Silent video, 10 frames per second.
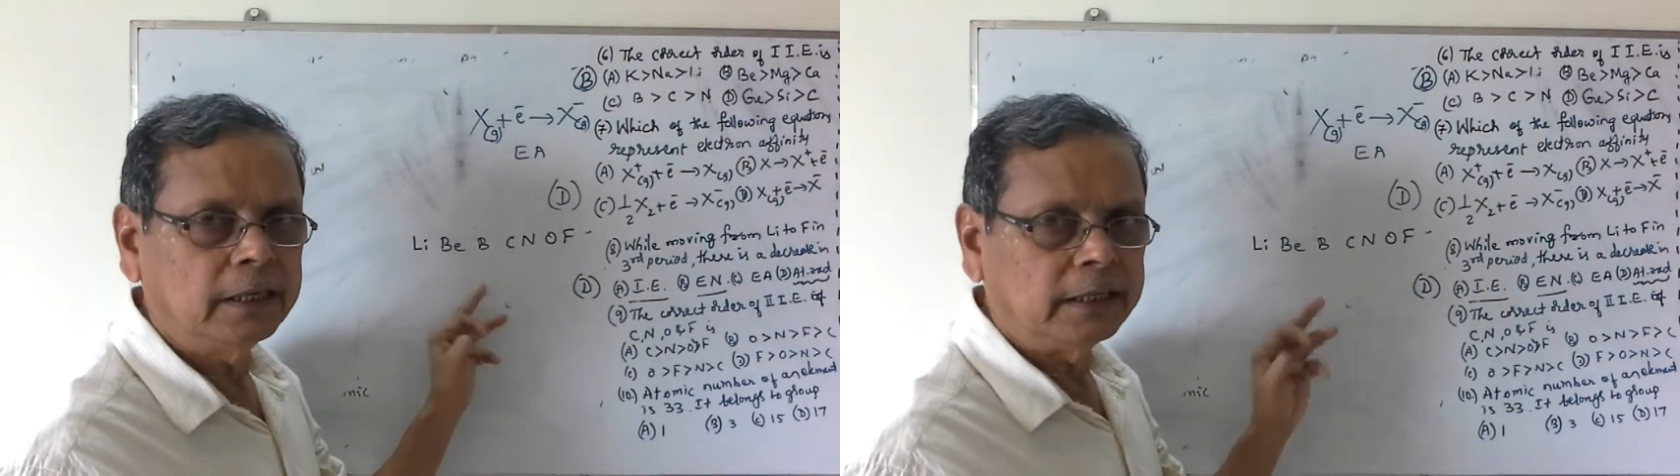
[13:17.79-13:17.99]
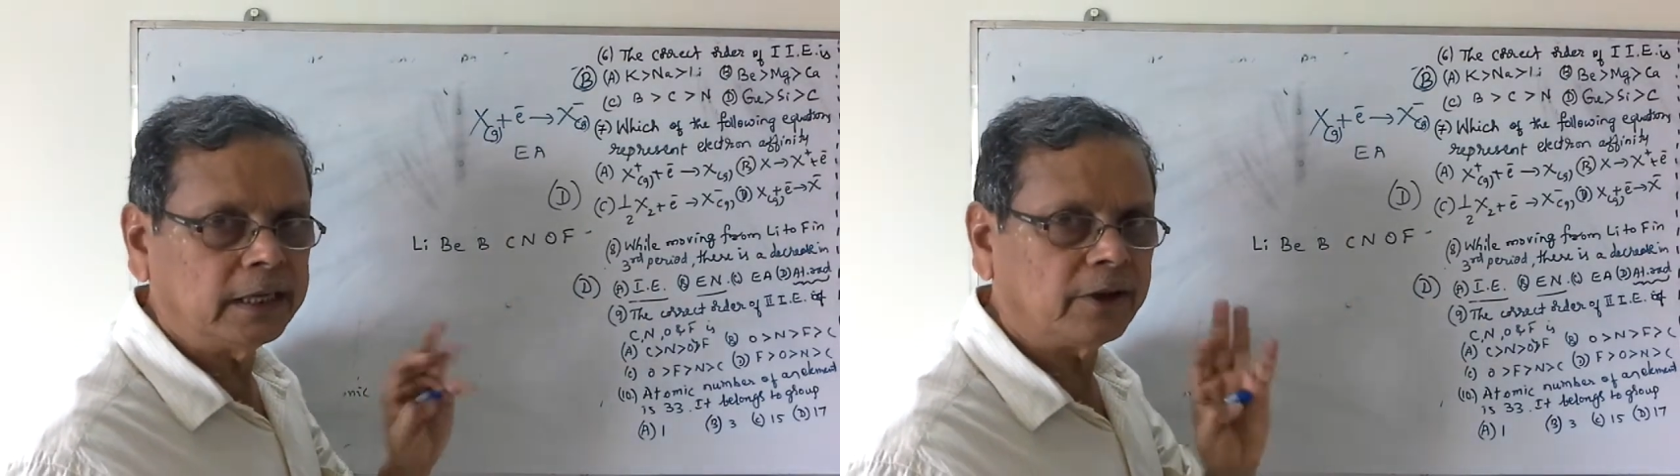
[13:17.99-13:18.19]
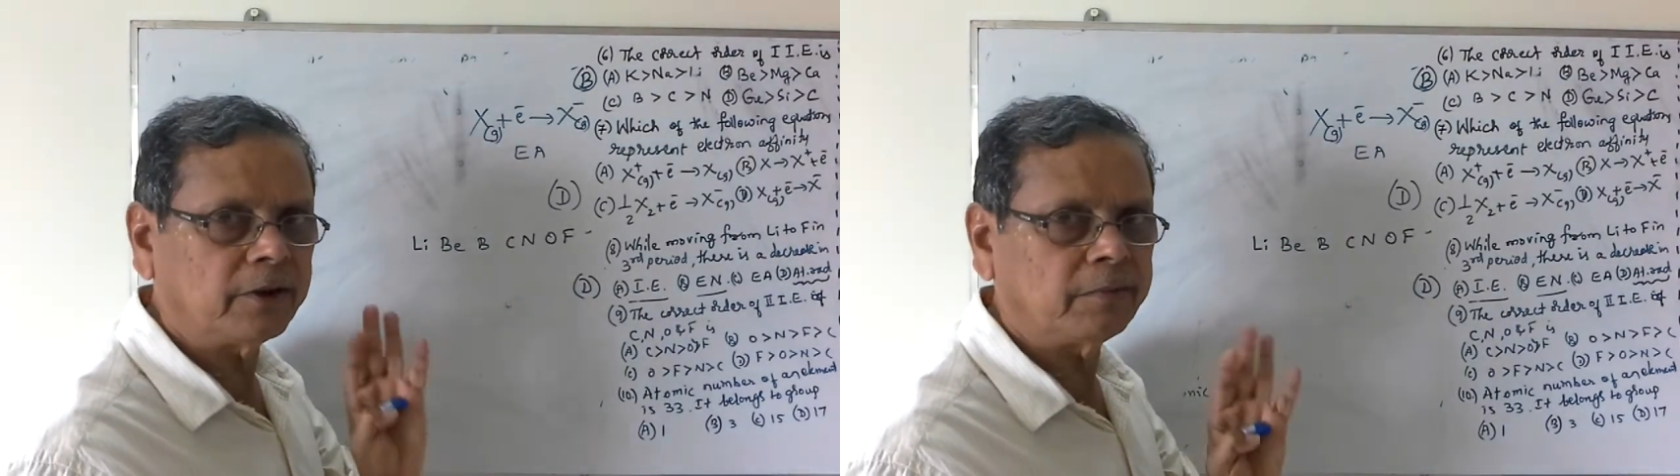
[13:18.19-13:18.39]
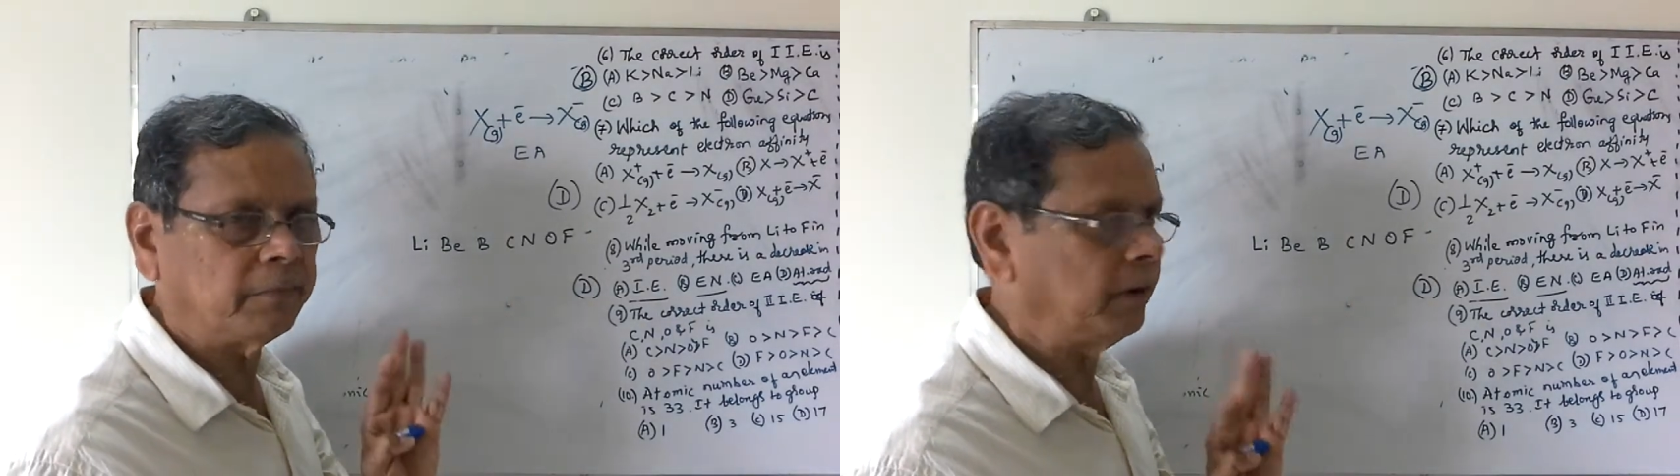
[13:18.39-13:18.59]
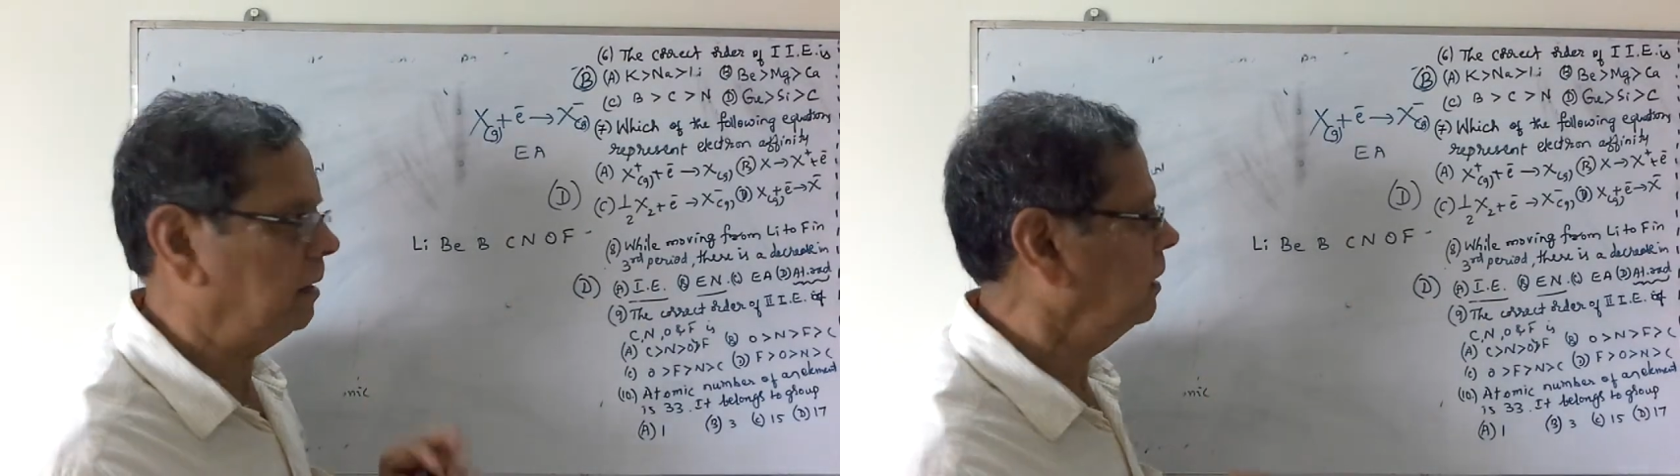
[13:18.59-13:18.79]
Here you
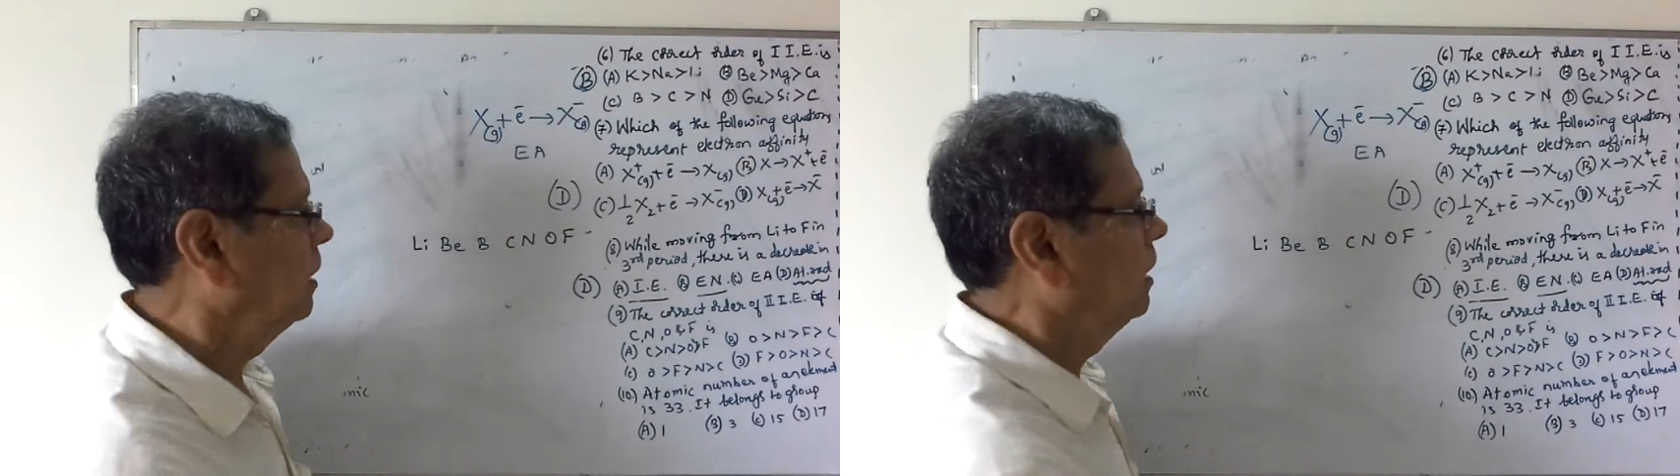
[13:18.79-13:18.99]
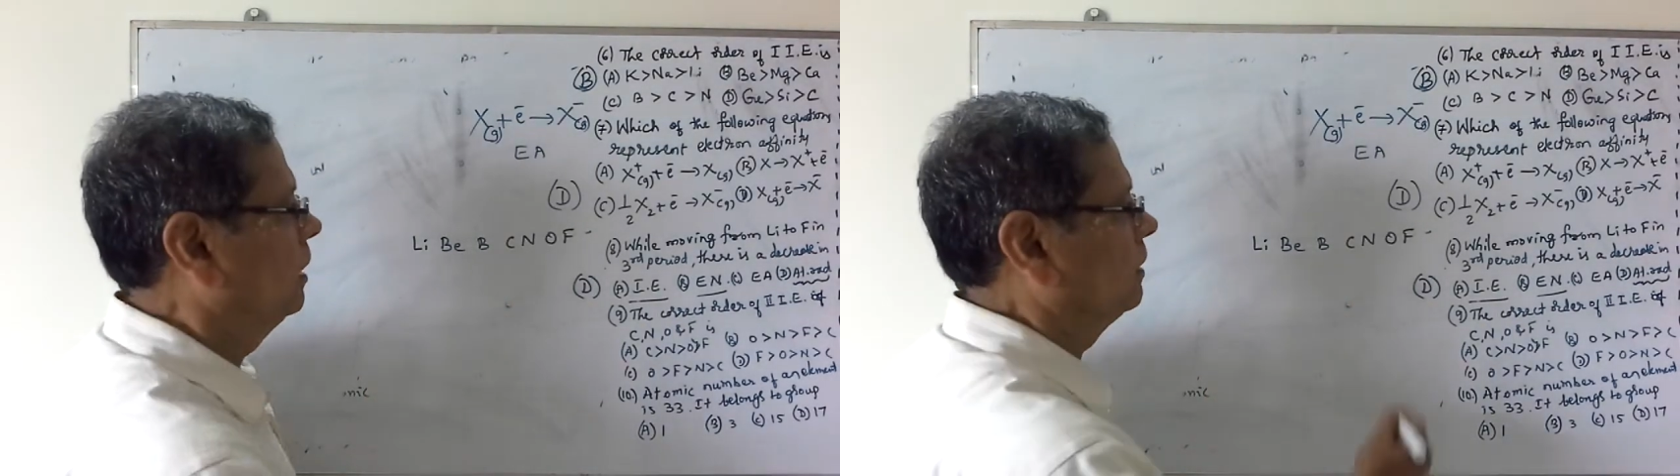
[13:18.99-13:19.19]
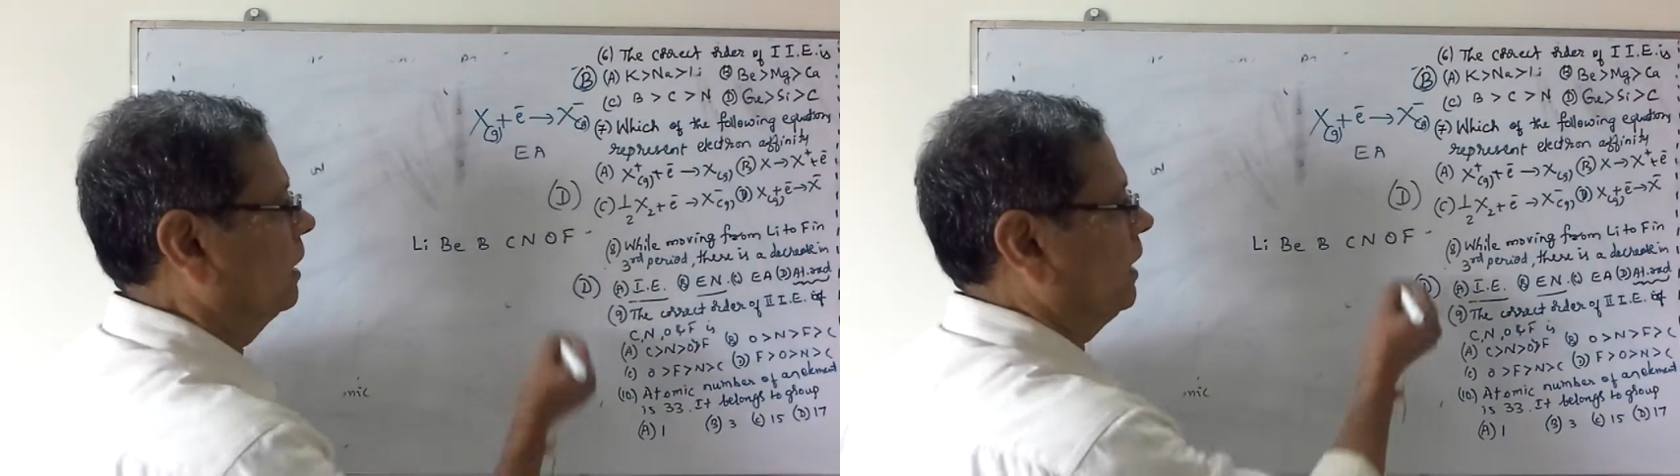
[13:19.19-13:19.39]
remember, the